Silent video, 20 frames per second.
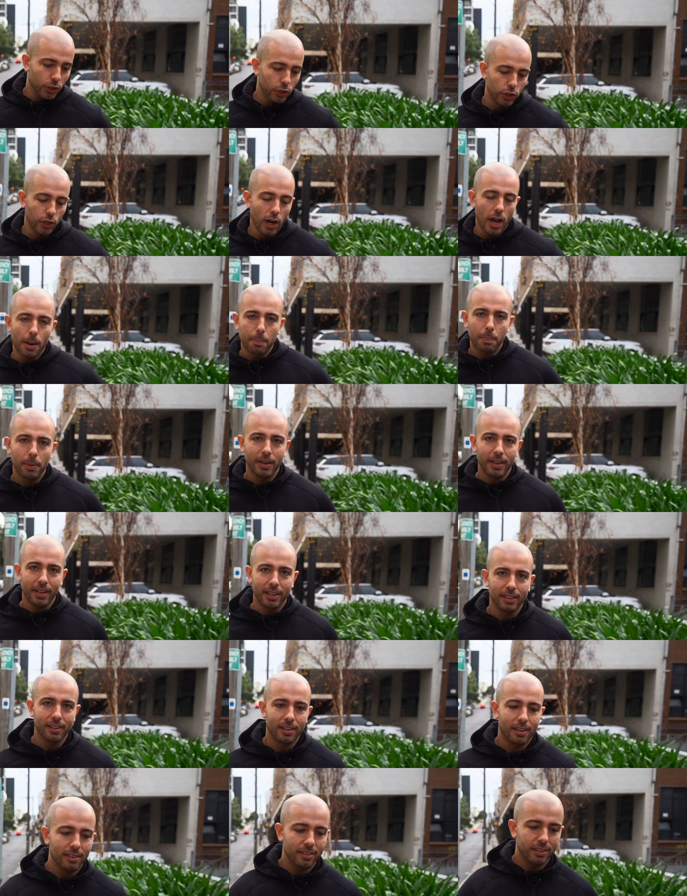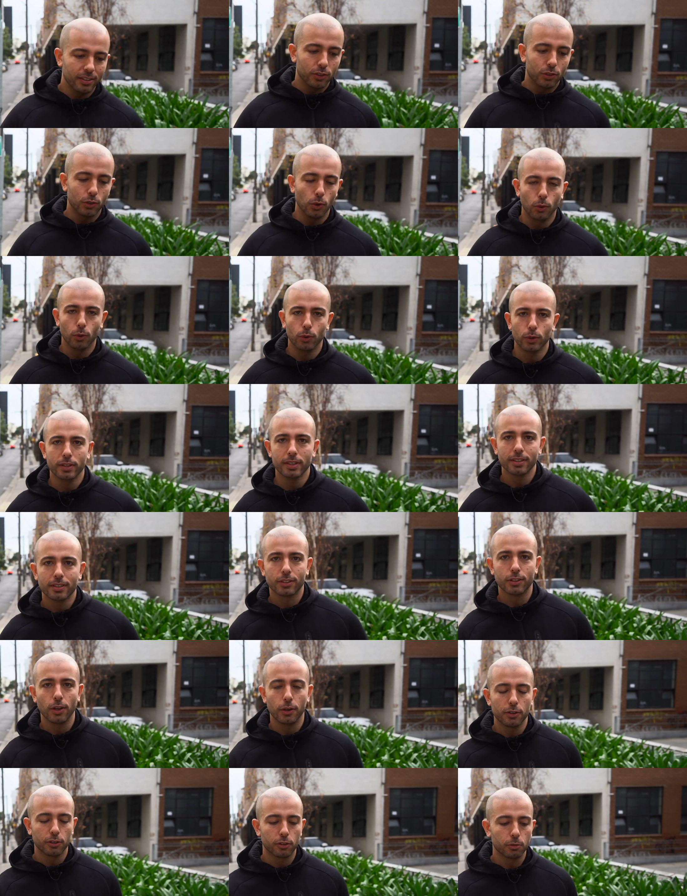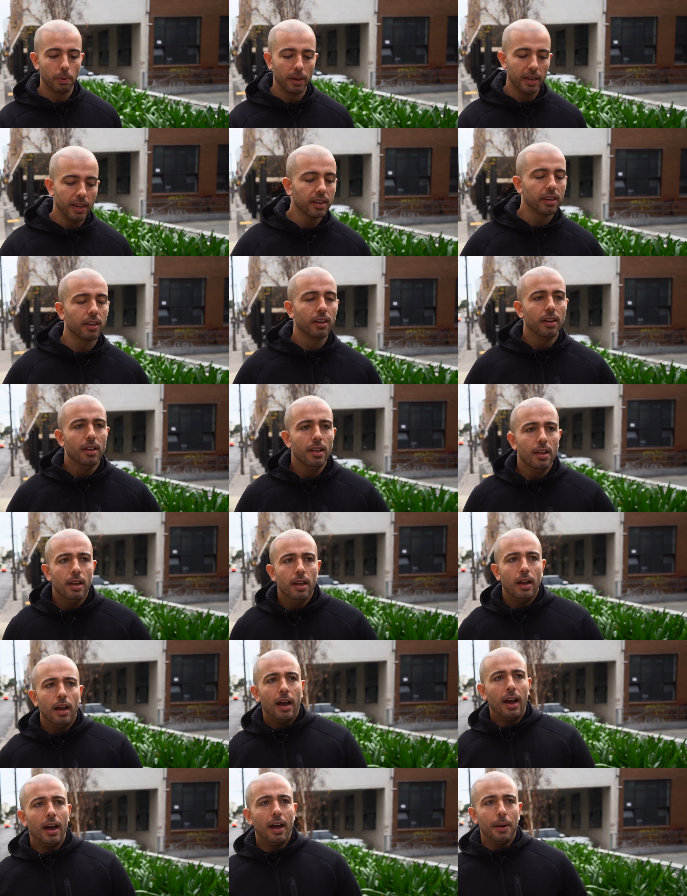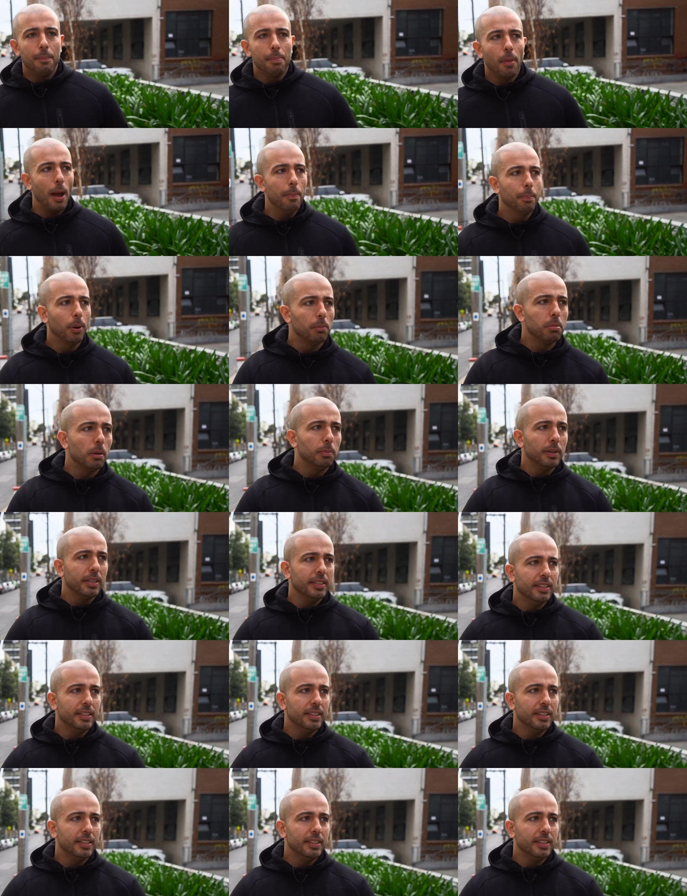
sharpening the sword, so to speak, I probably